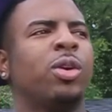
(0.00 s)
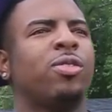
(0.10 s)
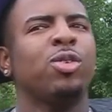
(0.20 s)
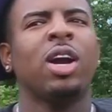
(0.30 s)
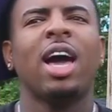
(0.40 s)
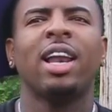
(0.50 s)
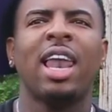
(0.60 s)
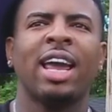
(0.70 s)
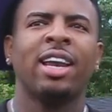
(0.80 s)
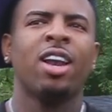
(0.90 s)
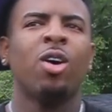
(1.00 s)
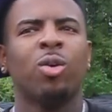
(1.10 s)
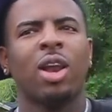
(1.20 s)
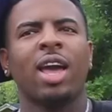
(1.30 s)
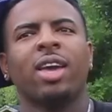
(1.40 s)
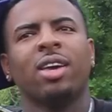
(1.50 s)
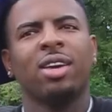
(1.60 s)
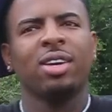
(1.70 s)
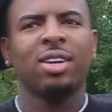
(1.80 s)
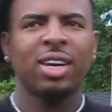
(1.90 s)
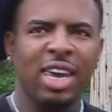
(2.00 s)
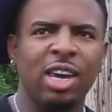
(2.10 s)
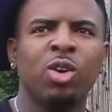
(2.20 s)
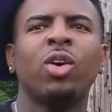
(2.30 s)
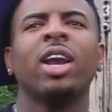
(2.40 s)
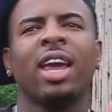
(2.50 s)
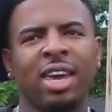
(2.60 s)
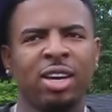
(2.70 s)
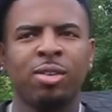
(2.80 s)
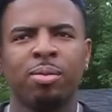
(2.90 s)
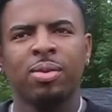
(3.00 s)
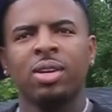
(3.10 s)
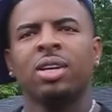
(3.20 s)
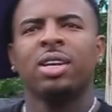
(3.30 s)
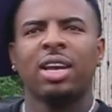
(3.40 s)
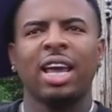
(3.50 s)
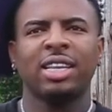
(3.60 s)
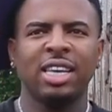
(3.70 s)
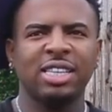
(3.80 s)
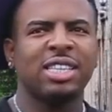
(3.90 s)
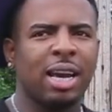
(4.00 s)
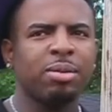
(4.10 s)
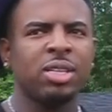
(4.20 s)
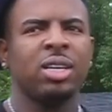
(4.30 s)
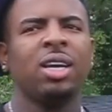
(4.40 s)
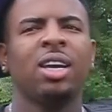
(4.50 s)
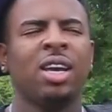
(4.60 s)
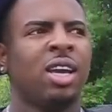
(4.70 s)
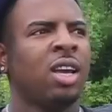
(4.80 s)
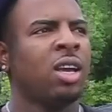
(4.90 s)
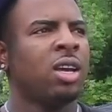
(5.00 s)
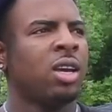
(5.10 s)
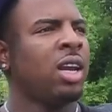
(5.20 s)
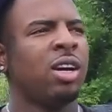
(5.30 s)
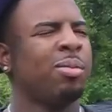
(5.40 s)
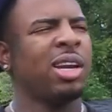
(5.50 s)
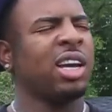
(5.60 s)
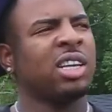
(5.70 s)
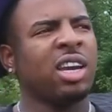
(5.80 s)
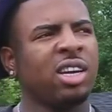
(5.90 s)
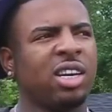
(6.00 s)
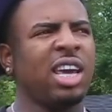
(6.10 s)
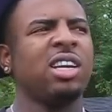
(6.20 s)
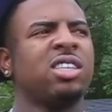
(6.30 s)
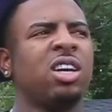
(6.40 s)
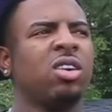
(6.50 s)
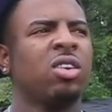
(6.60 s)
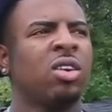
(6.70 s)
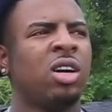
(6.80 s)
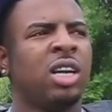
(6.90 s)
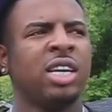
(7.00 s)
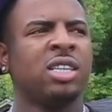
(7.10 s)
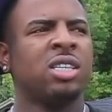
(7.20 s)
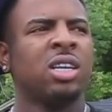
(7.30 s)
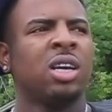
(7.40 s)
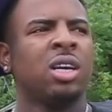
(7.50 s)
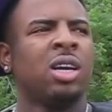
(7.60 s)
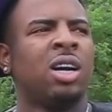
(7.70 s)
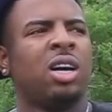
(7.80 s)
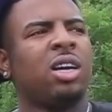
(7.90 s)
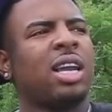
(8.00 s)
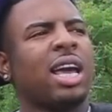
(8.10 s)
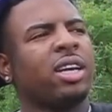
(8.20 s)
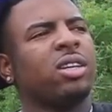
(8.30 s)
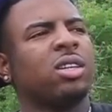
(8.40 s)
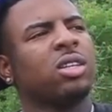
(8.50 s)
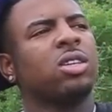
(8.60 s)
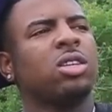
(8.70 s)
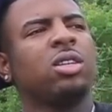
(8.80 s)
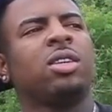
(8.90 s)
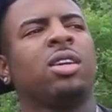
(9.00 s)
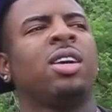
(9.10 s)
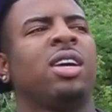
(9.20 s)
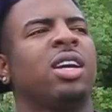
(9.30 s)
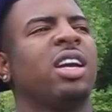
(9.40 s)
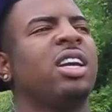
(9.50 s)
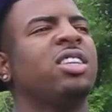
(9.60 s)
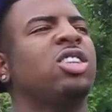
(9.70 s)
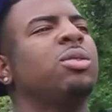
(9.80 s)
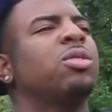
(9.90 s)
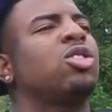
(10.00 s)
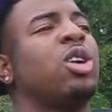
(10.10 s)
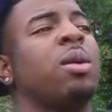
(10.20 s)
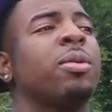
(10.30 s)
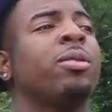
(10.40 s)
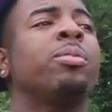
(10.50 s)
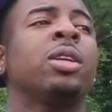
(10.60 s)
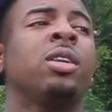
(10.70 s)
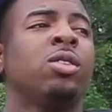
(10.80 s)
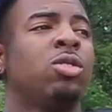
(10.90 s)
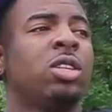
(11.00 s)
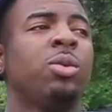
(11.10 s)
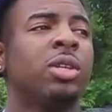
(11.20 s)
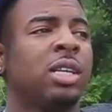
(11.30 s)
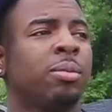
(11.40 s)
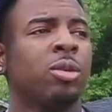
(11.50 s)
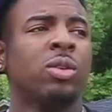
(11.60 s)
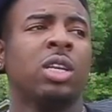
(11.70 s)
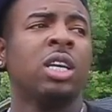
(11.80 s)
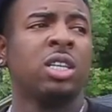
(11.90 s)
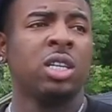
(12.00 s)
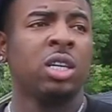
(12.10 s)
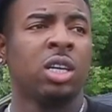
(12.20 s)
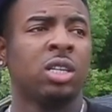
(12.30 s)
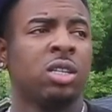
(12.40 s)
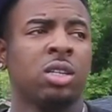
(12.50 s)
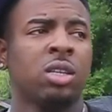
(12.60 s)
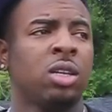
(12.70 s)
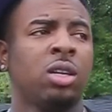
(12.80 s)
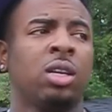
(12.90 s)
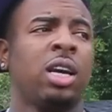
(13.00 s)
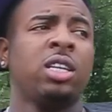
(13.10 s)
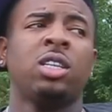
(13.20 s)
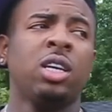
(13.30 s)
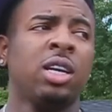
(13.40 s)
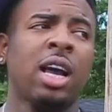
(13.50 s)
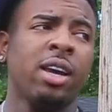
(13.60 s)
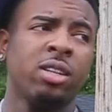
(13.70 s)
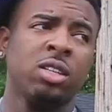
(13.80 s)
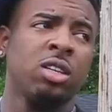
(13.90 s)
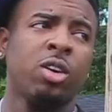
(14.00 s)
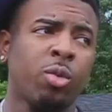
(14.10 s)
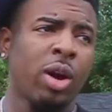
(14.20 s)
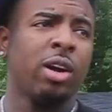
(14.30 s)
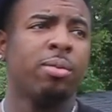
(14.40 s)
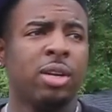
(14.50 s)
Worth, you kind of like know like he yeah. going at him. Yeah. Like this type shit. Yeah. It don't be like that in Dallas though. Unless like that shit with trap them, but you see what's happening with that shit, niggas. That shit not just no rap.